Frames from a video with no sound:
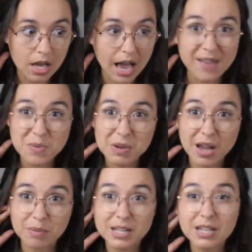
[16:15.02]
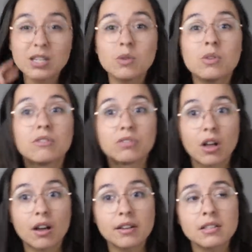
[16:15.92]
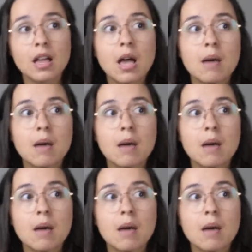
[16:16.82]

I haven't been updating you in the vlogs,